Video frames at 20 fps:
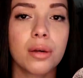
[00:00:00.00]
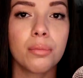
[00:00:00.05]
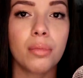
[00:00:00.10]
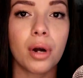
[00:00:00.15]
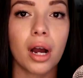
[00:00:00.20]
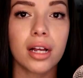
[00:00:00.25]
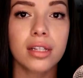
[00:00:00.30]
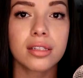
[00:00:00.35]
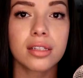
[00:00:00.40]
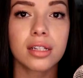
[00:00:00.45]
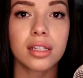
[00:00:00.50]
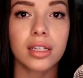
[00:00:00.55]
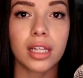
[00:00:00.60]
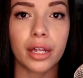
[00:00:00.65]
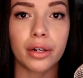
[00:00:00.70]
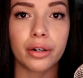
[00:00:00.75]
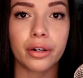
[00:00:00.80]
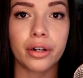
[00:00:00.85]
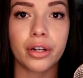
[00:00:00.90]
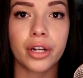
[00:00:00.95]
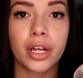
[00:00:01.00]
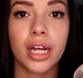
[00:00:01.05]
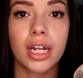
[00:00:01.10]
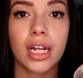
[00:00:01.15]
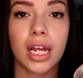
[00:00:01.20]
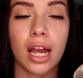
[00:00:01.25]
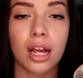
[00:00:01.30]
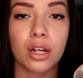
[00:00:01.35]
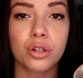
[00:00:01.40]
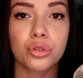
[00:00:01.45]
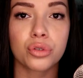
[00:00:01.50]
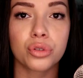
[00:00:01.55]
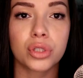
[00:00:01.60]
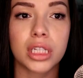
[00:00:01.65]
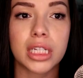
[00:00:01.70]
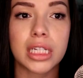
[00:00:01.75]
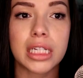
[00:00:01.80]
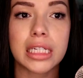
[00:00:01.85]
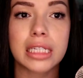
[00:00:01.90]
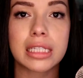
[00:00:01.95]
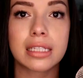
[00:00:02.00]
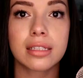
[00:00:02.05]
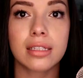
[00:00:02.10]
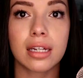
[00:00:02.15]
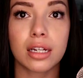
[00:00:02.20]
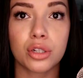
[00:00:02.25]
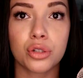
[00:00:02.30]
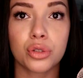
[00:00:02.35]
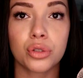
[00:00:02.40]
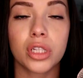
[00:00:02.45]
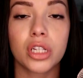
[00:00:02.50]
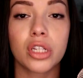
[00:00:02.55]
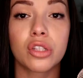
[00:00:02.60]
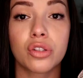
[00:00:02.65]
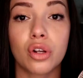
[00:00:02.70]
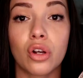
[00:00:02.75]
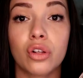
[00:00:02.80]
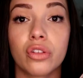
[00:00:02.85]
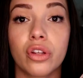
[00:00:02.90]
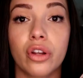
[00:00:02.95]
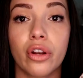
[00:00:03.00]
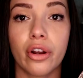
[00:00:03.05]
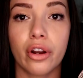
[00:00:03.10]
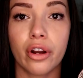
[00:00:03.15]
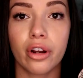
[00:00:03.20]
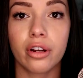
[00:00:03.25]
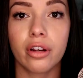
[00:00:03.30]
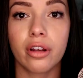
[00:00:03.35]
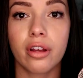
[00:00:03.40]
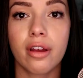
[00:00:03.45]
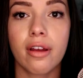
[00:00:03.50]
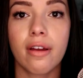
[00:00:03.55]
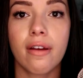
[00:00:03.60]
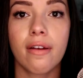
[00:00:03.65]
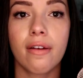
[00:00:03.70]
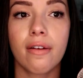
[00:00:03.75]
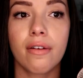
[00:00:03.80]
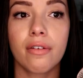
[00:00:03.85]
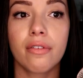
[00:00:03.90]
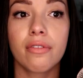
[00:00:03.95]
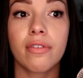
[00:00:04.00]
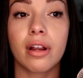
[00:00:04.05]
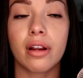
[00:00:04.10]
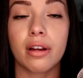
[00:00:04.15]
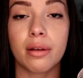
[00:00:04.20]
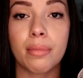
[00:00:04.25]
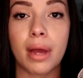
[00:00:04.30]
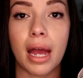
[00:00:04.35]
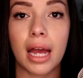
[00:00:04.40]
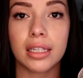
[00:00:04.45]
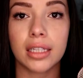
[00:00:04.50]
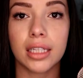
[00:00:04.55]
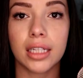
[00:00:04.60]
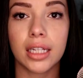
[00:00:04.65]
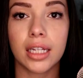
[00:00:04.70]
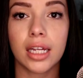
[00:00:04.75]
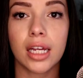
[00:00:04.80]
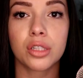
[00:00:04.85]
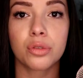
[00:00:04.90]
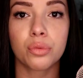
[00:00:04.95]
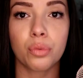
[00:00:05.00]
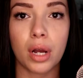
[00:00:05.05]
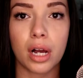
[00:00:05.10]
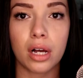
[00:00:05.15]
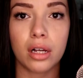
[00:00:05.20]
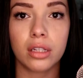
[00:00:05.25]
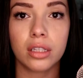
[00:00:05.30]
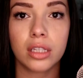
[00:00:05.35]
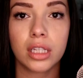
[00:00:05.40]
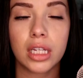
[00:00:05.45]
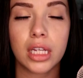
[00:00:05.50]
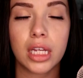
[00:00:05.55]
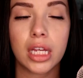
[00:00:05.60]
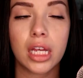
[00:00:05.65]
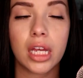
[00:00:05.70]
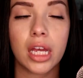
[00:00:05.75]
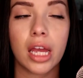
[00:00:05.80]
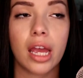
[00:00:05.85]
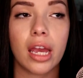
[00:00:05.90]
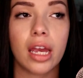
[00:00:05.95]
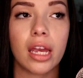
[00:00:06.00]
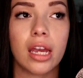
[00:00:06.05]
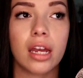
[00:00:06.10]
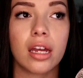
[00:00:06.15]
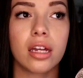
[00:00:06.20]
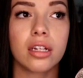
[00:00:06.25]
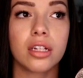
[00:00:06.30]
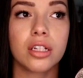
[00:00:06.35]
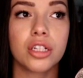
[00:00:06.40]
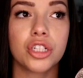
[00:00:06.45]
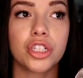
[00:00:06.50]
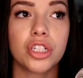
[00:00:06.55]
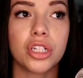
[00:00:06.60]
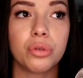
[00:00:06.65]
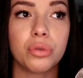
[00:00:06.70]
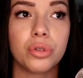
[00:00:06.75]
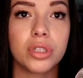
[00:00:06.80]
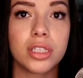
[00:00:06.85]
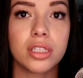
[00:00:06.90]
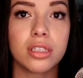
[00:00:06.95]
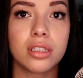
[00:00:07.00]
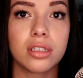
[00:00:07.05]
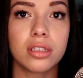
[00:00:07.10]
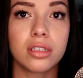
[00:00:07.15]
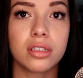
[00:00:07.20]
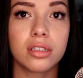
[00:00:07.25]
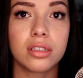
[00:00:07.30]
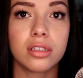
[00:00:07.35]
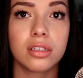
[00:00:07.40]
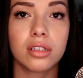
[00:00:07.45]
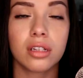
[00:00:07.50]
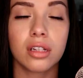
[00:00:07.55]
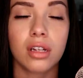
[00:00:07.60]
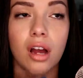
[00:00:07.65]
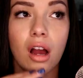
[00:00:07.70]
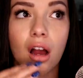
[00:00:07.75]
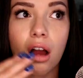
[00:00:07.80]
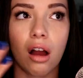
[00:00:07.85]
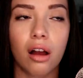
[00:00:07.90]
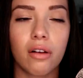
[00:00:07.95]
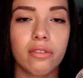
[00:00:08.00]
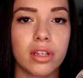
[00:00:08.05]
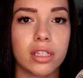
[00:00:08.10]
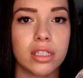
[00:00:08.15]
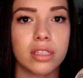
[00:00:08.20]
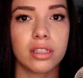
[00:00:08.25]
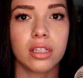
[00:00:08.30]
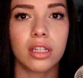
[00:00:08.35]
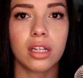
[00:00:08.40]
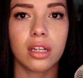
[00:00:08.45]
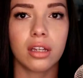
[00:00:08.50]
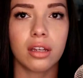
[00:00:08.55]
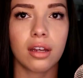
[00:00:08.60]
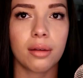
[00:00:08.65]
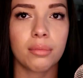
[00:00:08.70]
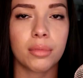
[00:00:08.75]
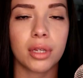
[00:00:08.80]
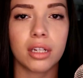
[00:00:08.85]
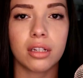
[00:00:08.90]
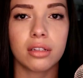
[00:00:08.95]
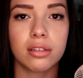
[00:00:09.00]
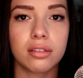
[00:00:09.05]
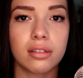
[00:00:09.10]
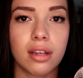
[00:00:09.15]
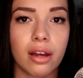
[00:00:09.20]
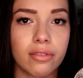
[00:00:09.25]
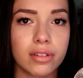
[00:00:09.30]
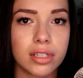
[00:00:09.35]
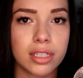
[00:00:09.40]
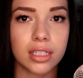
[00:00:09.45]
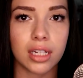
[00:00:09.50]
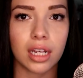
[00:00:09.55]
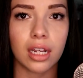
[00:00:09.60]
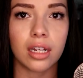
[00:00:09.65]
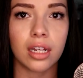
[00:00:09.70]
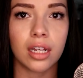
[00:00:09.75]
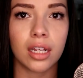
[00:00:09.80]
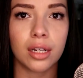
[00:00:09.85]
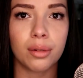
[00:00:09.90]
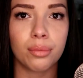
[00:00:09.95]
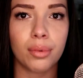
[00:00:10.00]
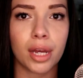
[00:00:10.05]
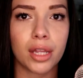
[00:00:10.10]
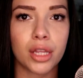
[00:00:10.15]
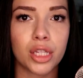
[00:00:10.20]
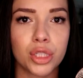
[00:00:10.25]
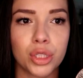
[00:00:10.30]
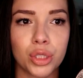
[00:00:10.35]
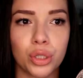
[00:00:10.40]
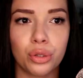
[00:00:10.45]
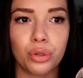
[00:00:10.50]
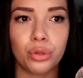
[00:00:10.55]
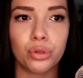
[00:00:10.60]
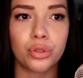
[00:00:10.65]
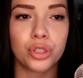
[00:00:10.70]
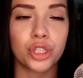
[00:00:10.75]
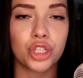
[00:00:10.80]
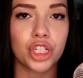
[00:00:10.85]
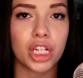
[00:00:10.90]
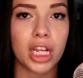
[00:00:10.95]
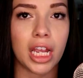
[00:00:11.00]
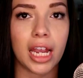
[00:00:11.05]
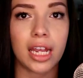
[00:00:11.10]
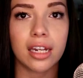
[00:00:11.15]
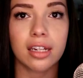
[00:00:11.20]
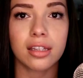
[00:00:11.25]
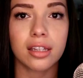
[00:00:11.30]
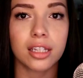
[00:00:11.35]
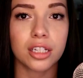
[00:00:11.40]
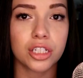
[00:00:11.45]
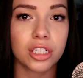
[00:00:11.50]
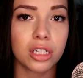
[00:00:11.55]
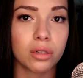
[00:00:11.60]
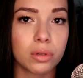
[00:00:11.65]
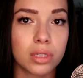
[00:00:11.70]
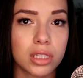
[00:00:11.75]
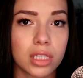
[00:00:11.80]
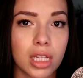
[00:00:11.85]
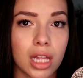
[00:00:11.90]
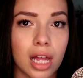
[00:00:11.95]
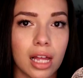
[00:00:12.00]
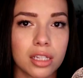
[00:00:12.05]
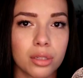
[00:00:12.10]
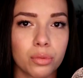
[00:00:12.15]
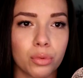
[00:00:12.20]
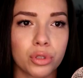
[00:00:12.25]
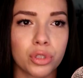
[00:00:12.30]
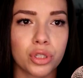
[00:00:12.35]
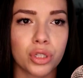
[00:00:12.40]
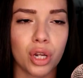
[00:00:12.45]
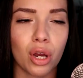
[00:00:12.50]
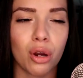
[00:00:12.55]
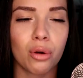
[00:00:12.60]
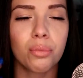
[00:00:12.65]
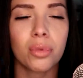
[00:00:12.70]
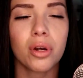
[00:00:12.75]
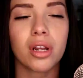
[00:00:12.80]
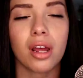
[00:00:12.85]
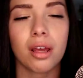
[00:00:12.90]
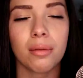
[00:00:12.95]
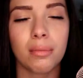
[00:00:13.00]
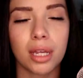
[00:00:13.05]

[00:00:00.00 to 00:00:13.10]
but Leonard had actually sexually assaulted her very badly as well, and she was obviously, devastated by this news. She hated that she was the last one to know, but